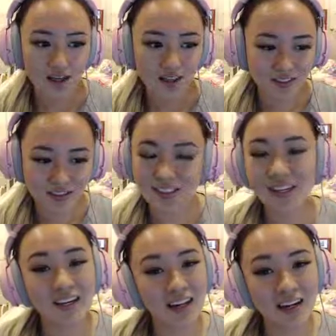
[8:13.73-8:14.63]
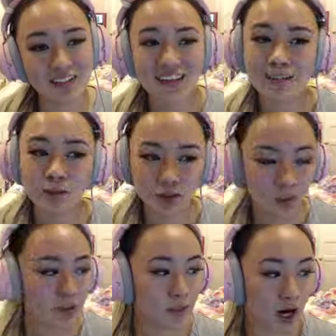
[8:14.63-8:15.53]
Unity, again,
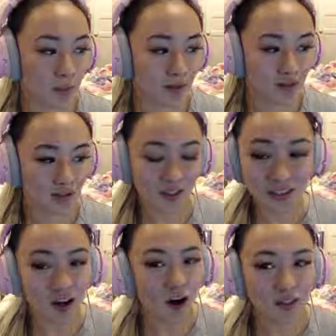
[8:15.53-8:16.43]
extremely popular. Look at all